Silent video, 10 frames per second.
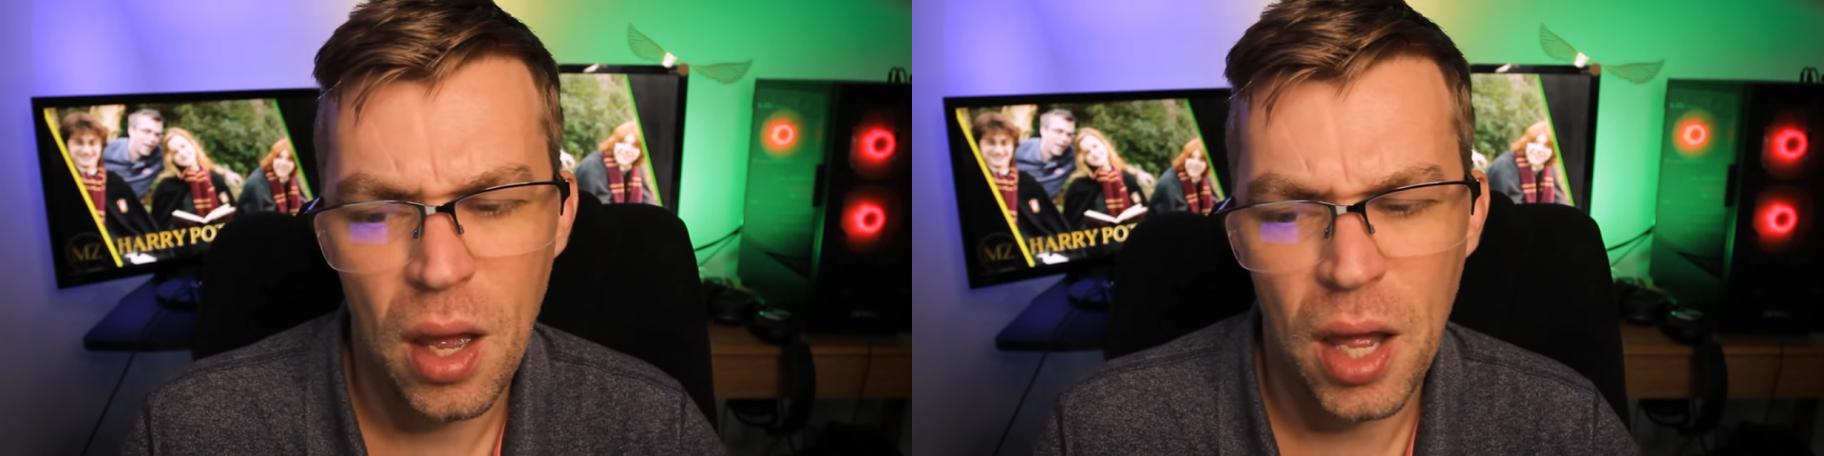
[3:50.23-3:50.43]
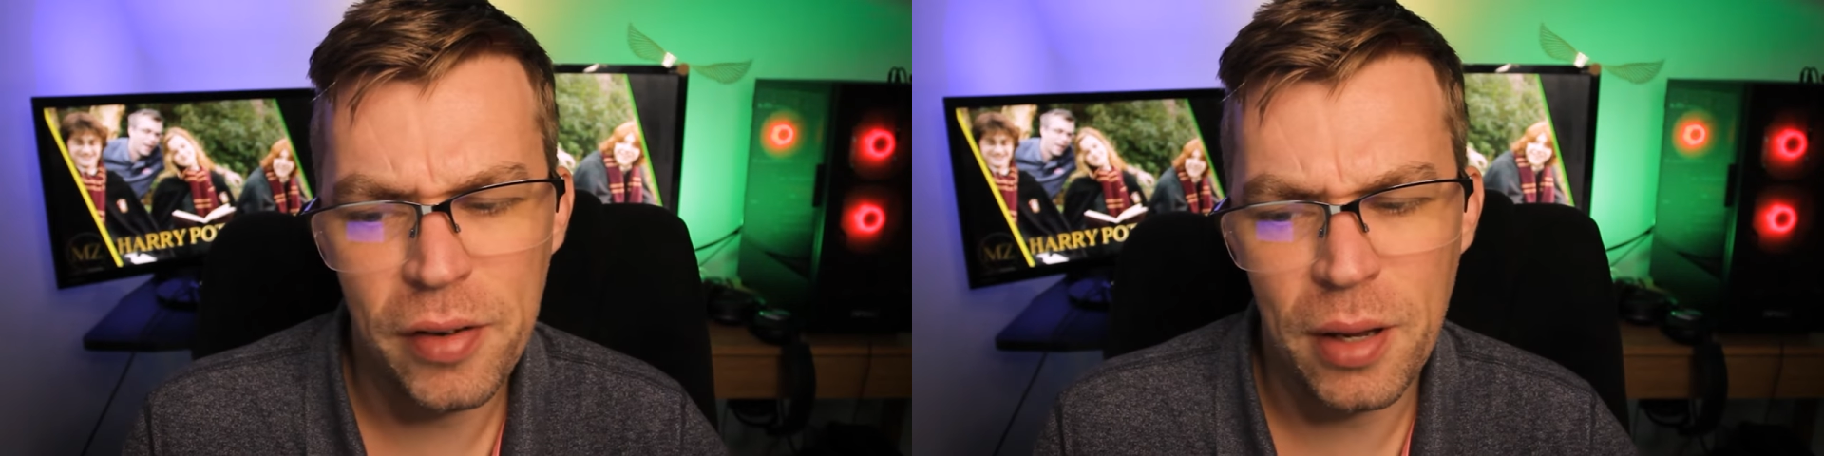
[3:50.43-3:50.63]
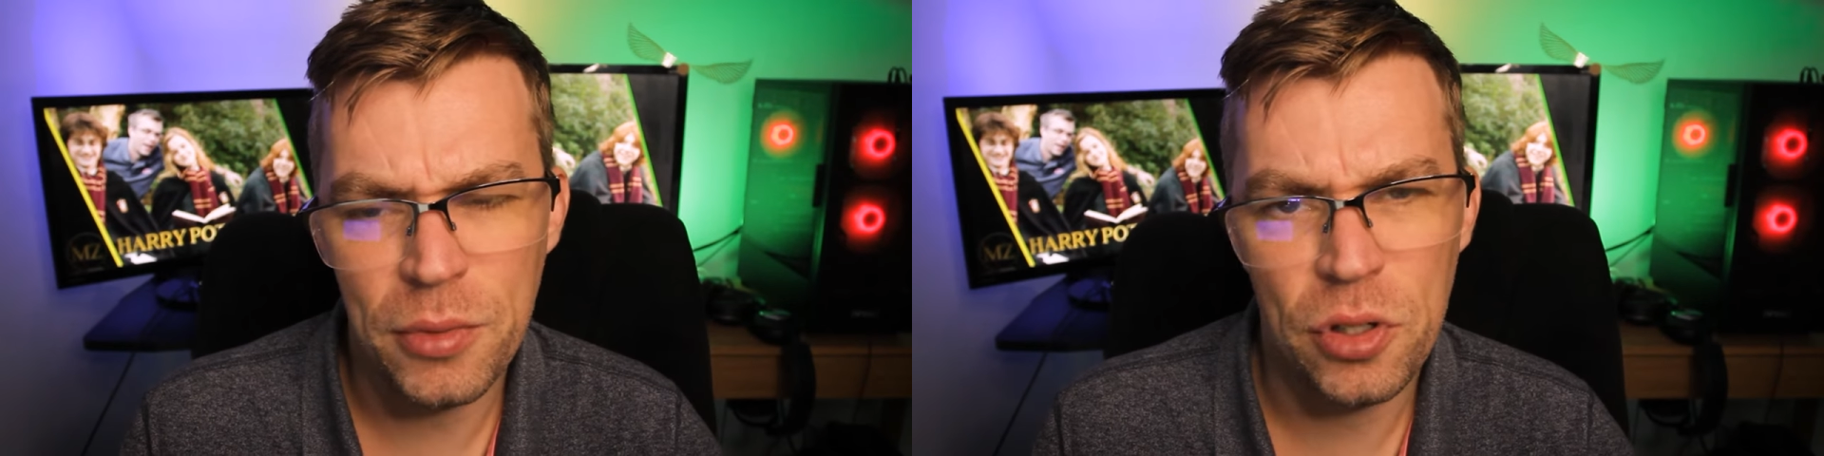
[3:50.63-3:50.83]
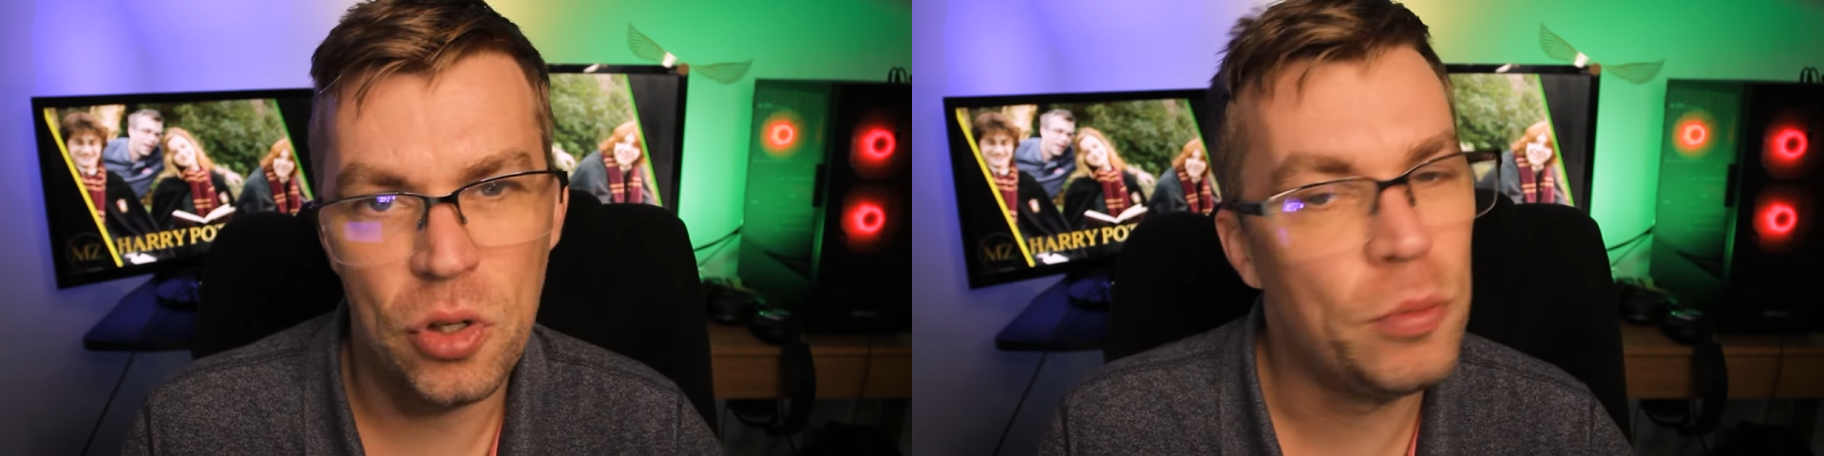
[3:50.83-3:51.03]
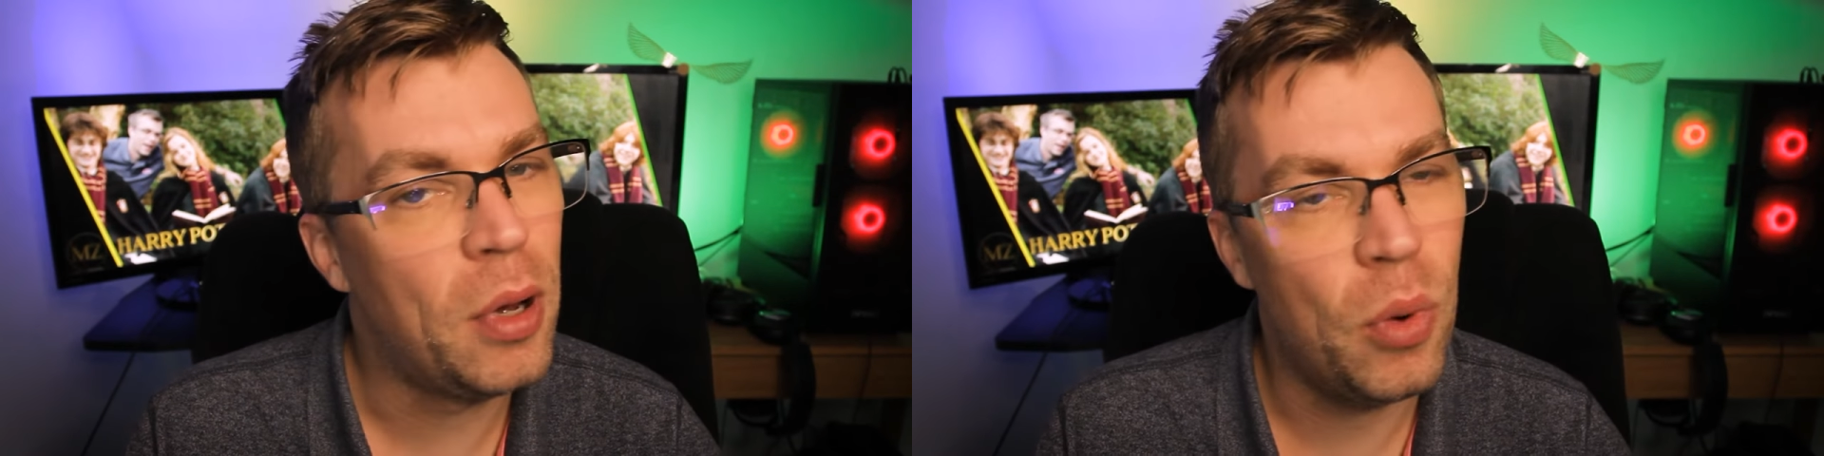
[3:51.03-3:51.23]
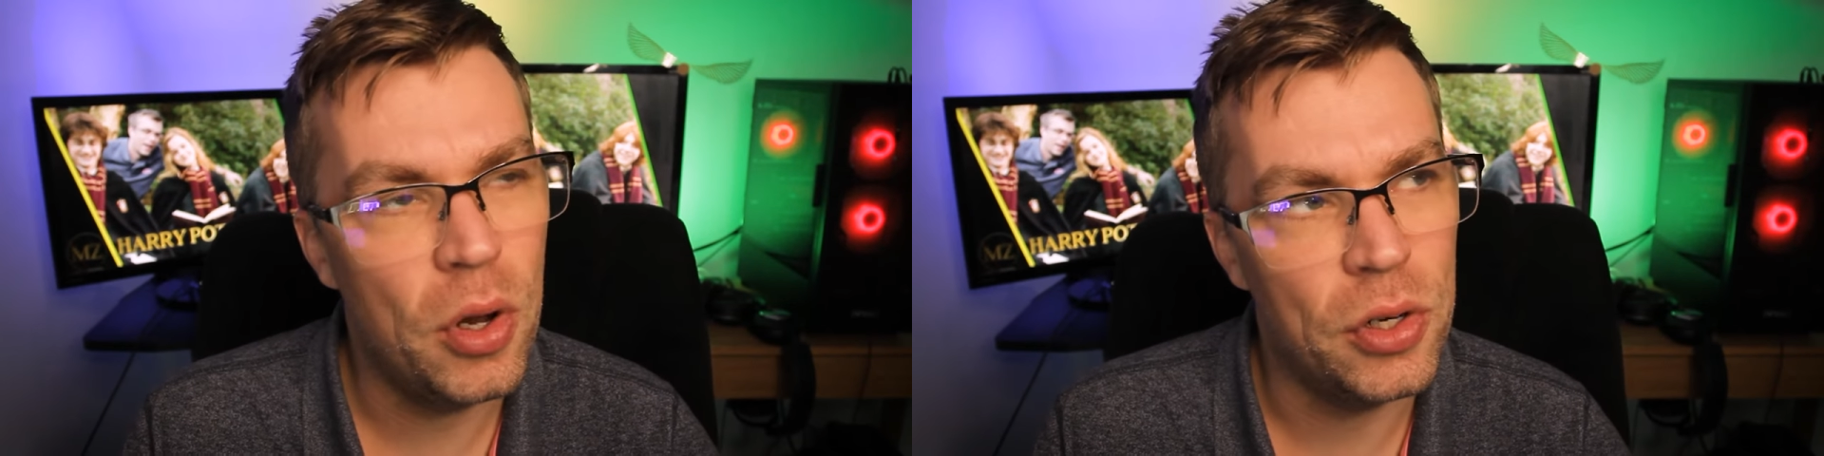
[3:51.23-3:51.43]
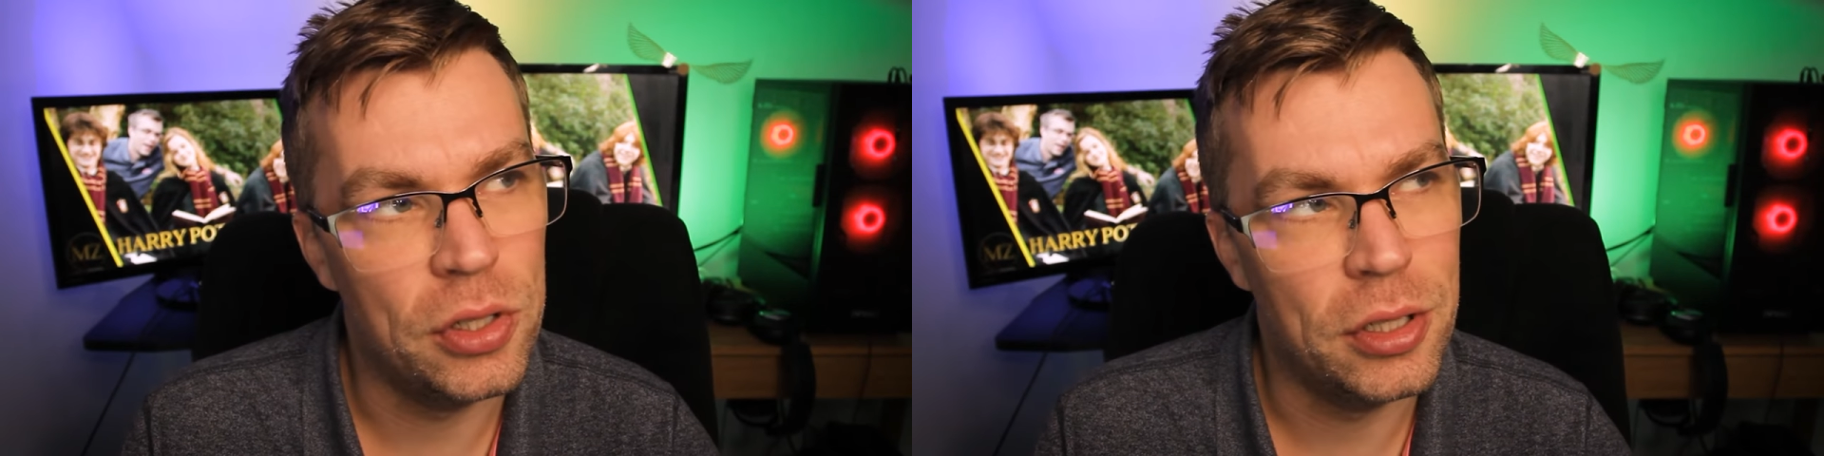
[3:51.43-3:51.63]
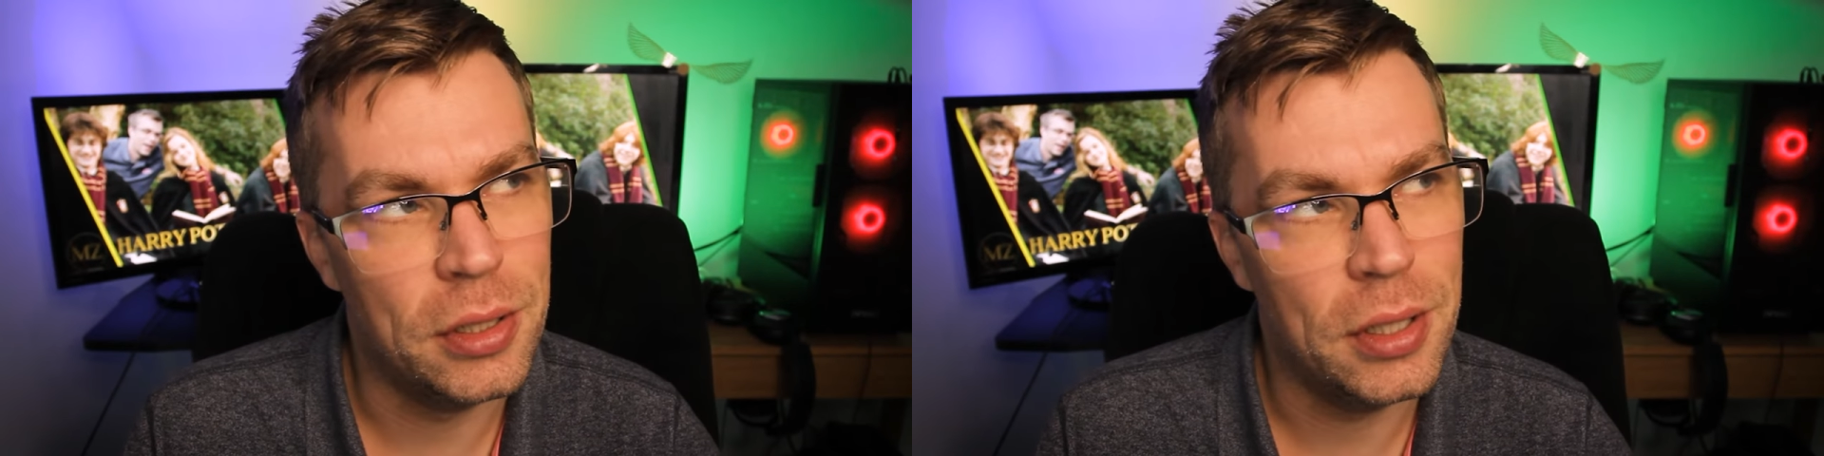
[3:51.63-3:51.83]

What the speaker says: I've come to choose my wand,